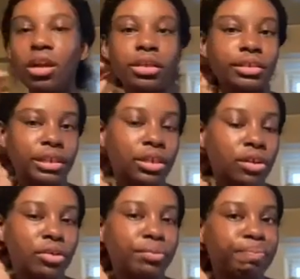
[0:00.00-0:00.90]
you
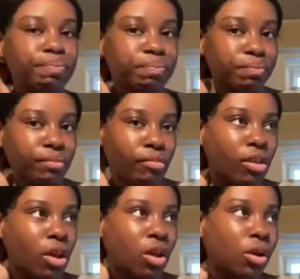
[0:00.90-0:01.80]
know,
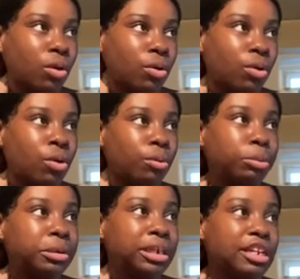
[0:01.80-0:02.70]

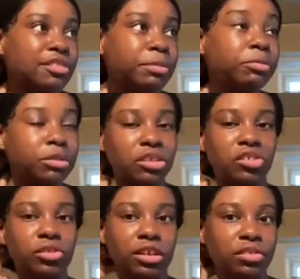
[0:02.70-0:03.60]
work has been really
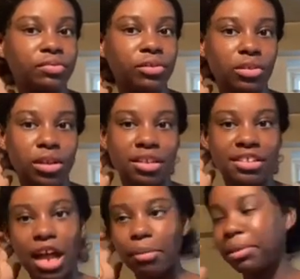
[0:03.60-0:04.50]
stressful on
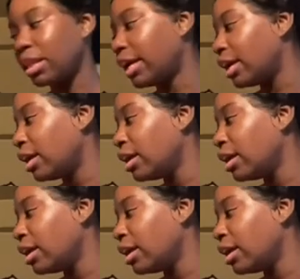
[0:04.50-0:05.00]
top of that.